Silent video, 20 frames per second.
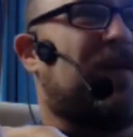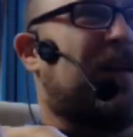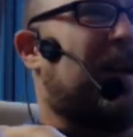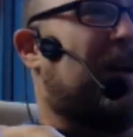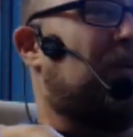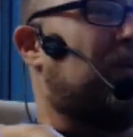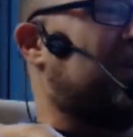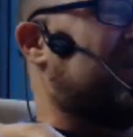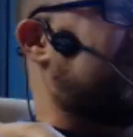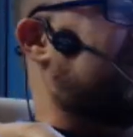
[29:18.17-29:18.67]
And
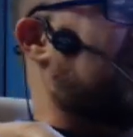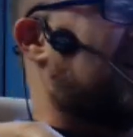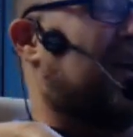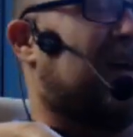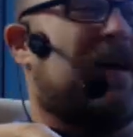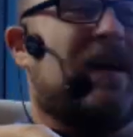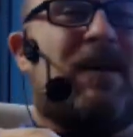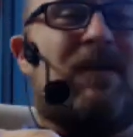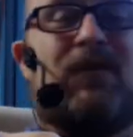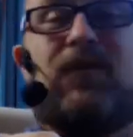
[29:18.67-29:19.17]
it was
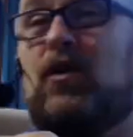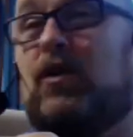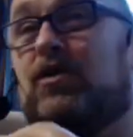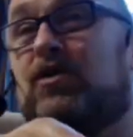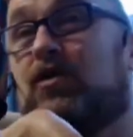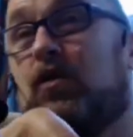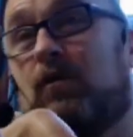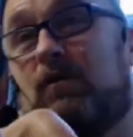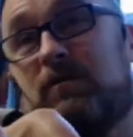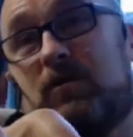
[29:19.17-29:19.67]
the
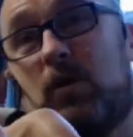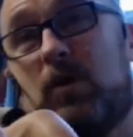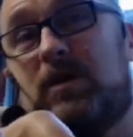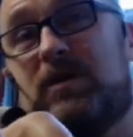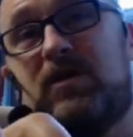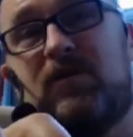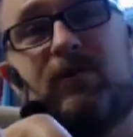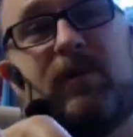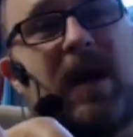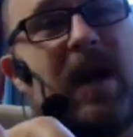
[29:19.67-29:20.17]
first
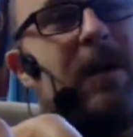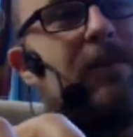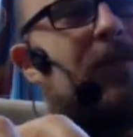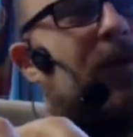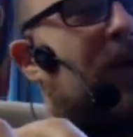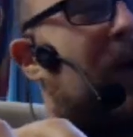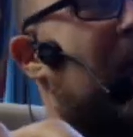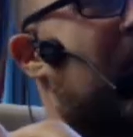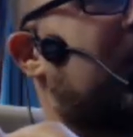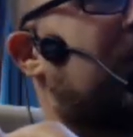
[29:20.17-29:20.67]
source of
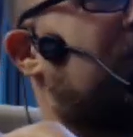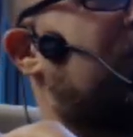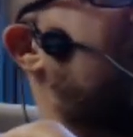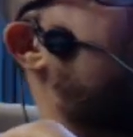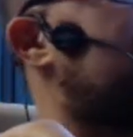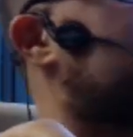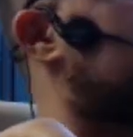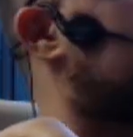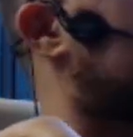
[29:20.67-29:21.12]
paper and a major